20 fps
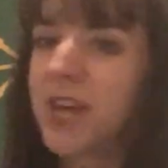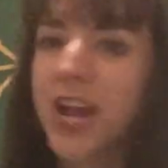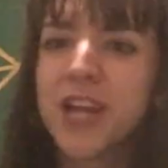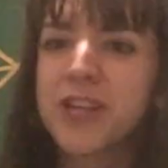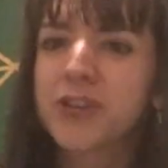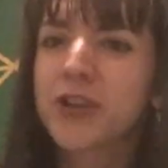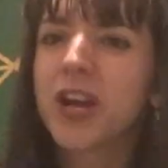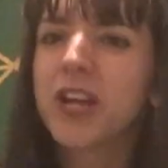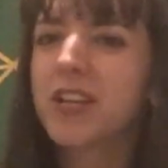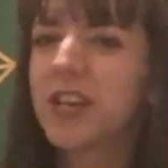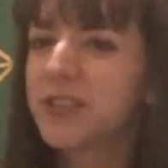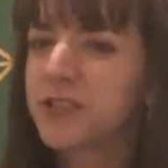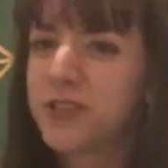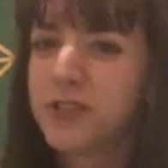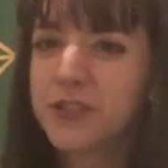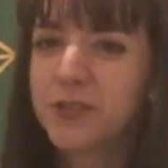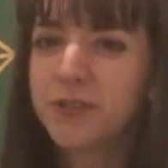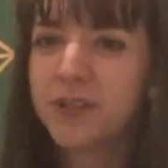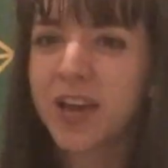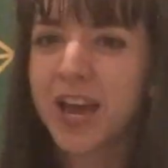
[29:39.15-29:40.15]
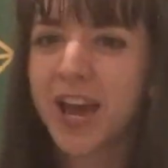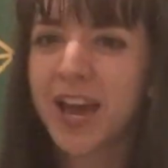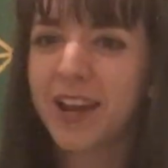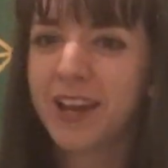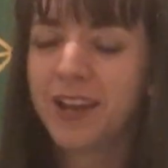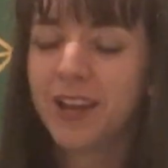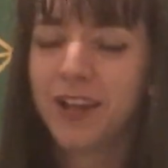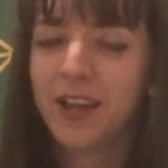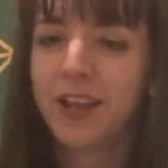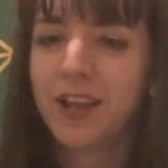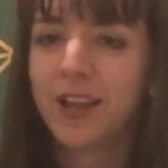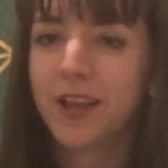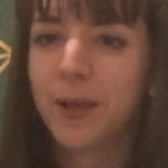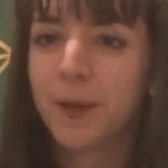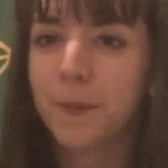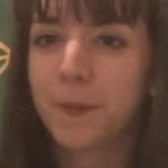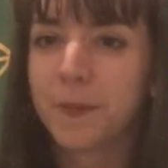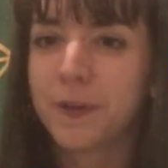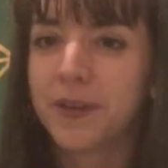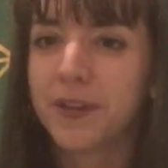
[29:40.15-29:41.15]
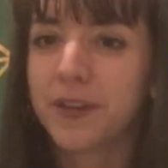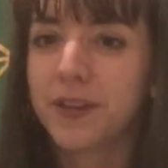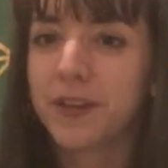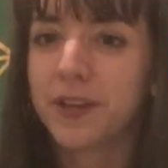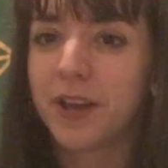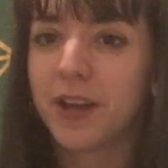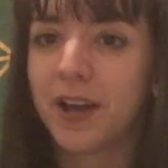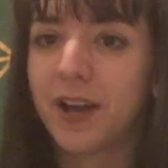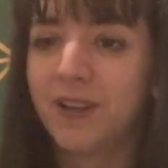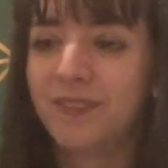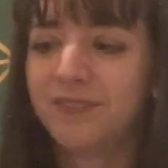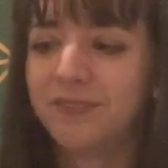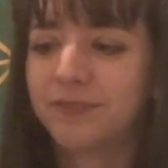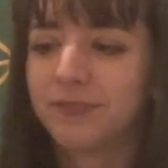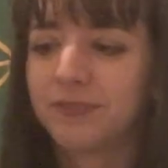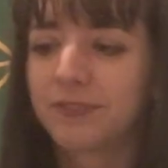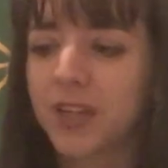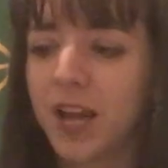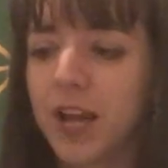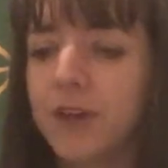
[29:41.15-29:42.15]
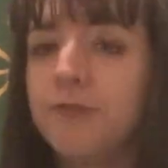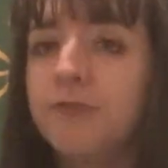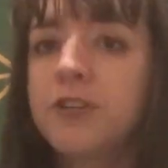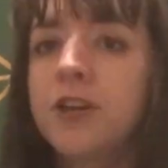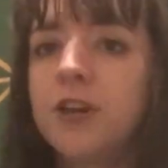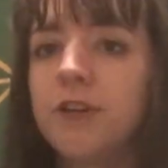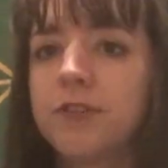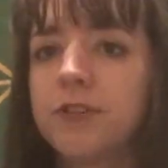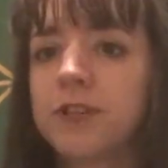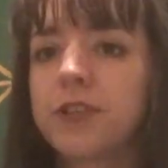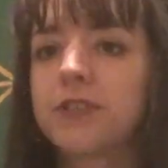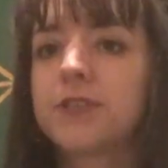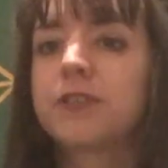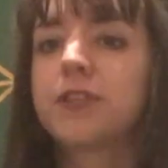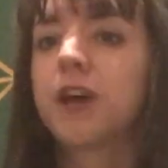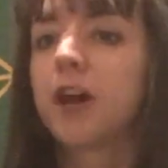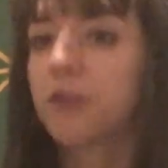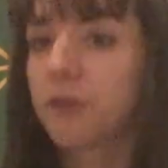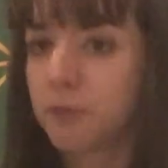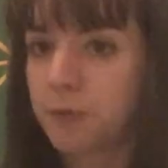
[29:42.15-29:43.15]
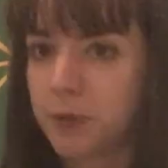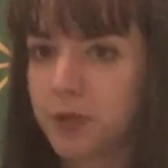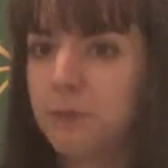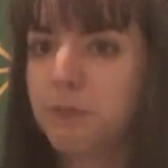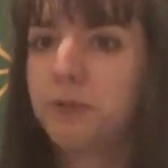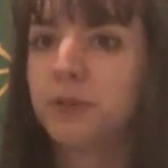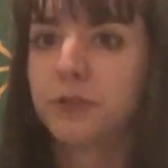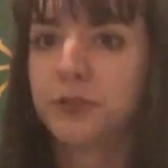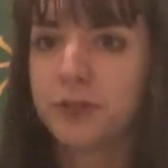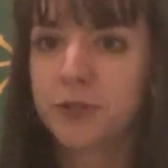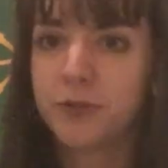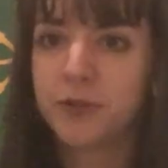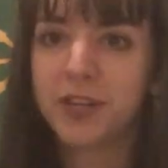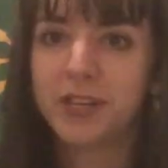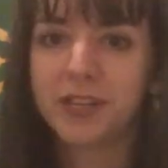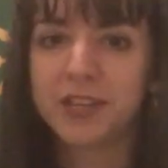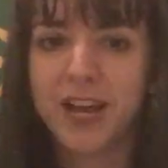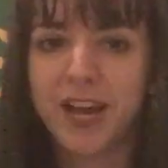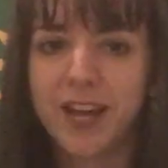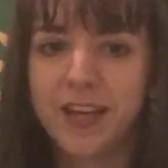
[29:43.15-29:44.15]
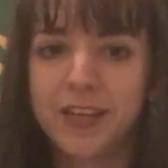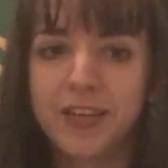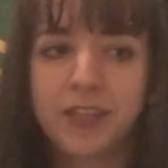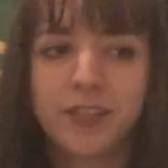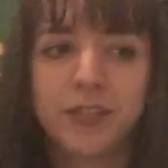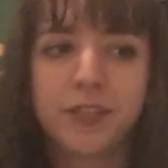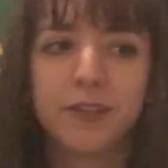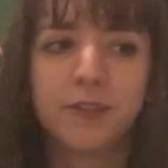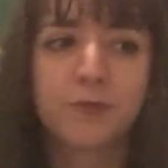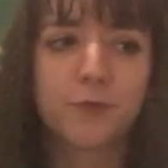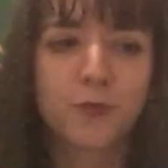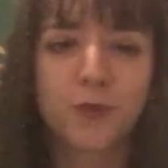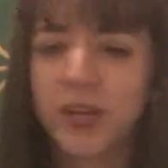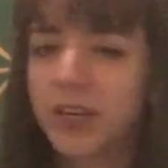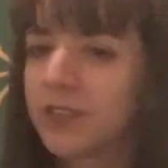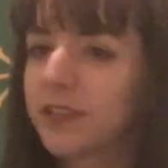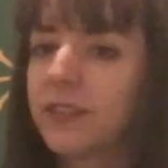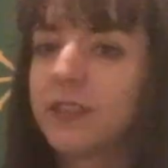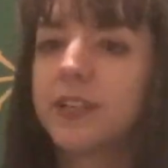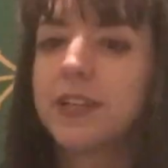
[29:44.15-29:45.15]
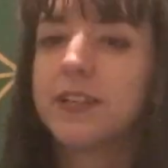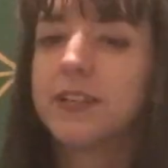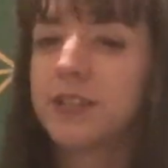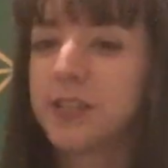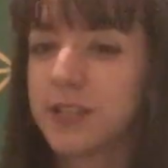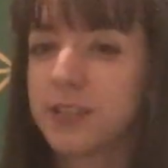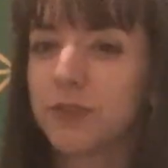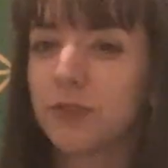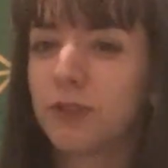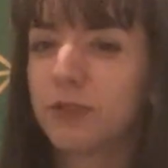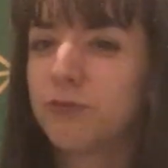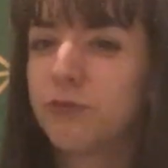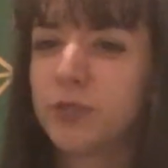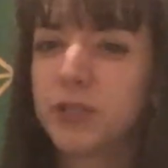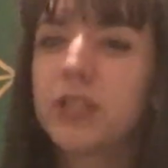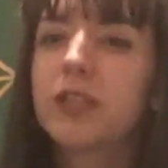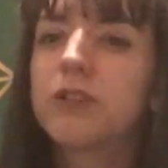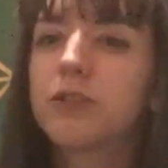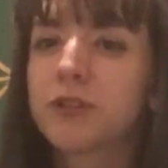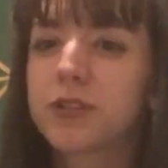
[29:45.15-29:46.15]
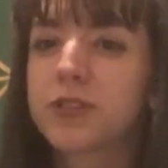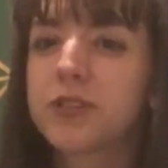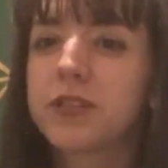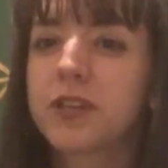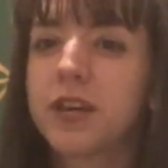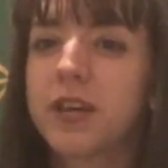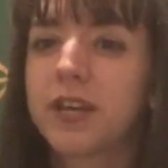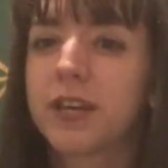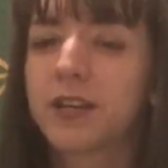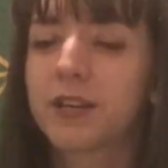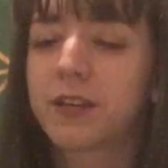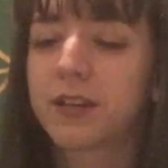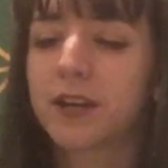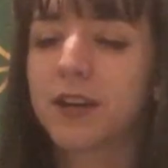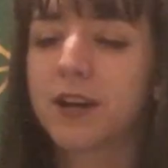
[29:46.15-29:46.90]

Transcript: I try not to do that, but I've noticed other people doing that, and frankly, it really looks like